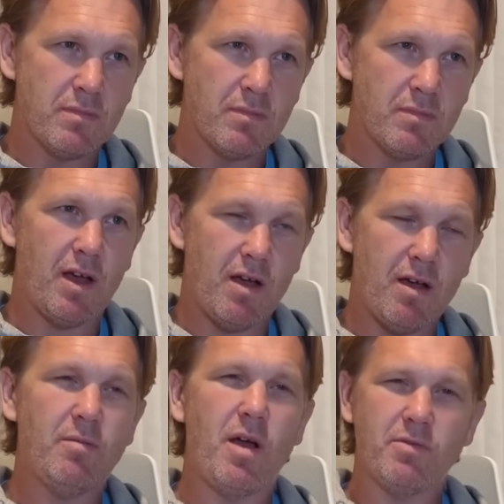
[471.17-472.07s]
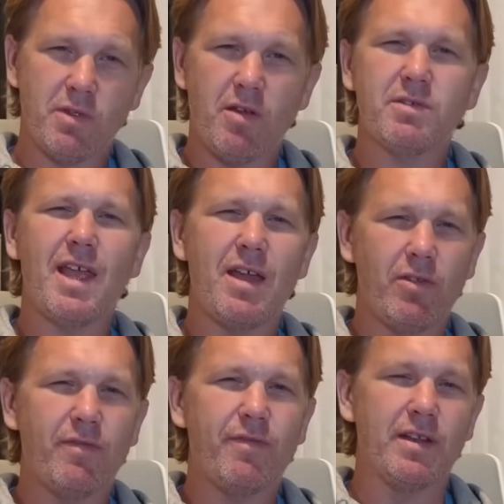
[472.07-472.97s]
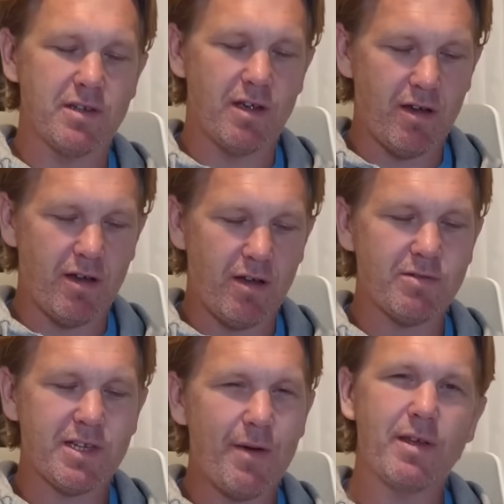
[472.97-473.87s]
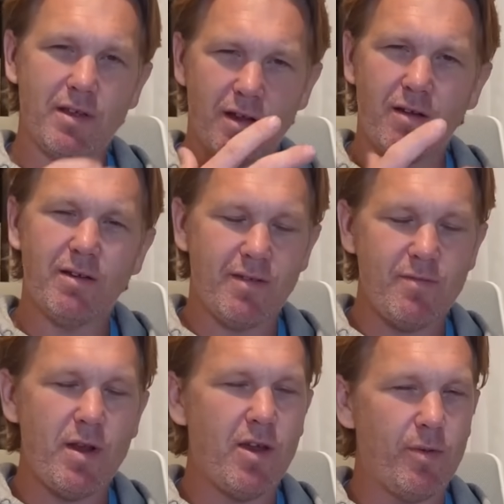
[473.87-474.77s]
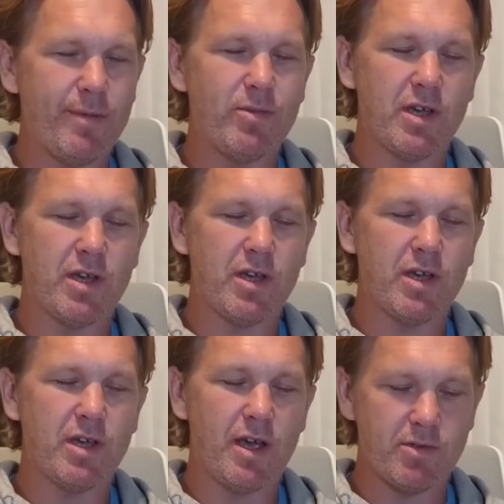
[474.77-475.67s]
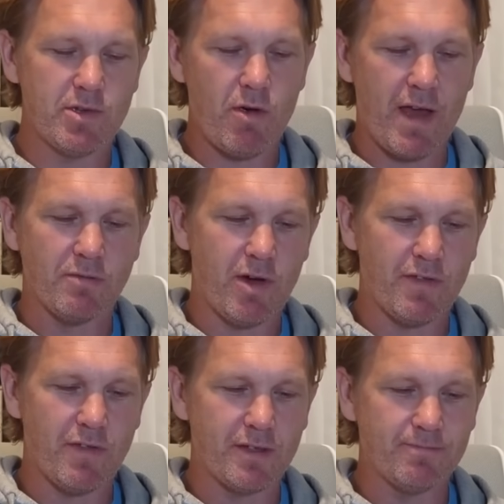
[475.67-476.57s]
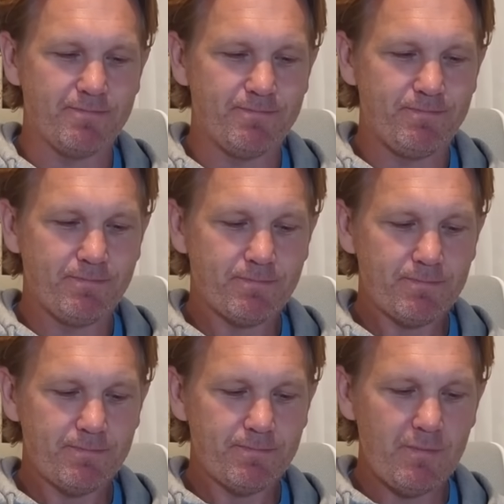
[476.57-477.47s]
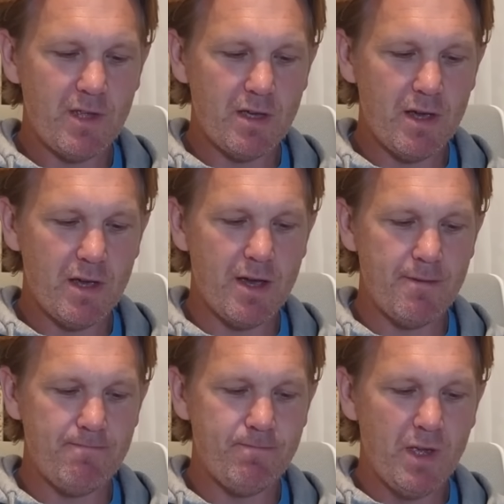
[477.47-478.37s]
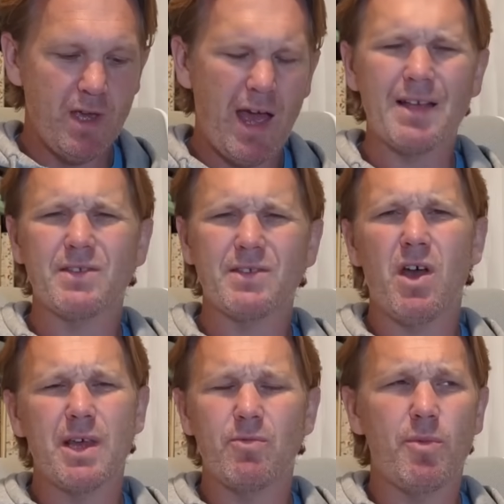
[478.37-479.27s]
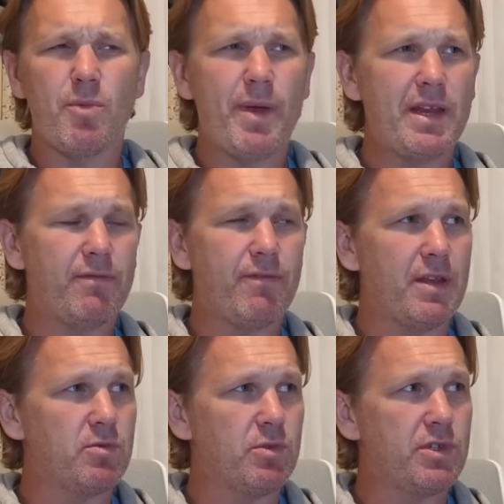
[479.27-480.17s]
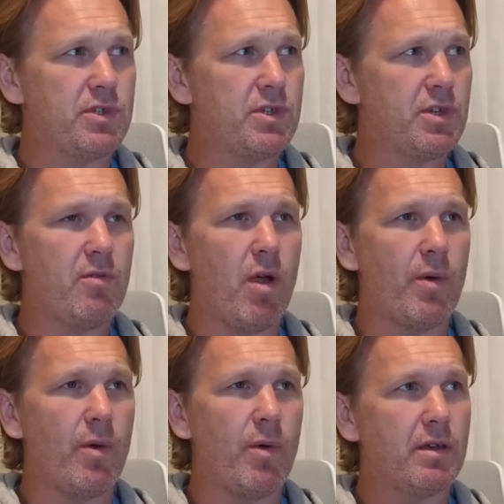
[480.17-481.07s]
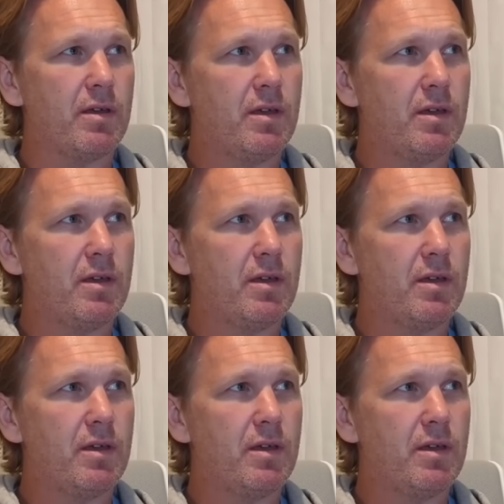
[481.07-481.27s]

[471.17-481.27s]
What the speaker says: I'll stay on the fence. I'll see how I'll give him a little bit more time to grow that out. See what I think. At times, that Romanian defence was just heroic.